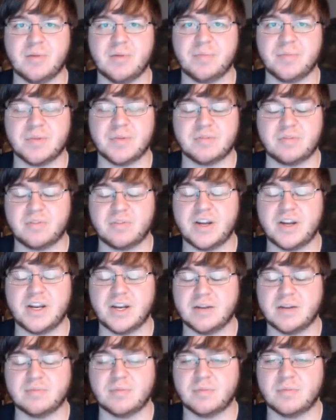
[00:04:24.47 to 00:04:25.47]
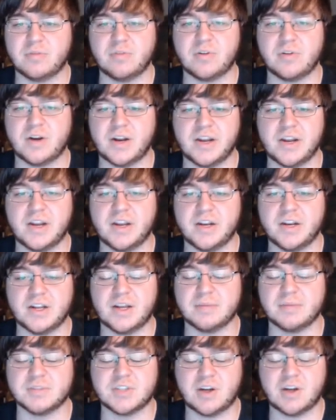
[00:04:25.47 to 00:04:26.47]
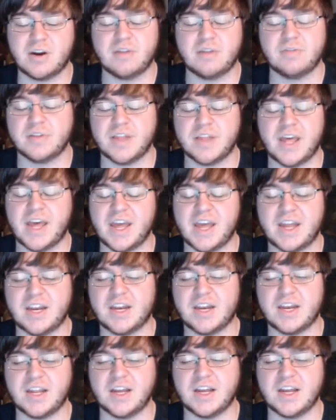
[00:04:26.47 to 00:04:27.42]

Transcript: I'm afraid. I'm afraid. I'm sorry for that.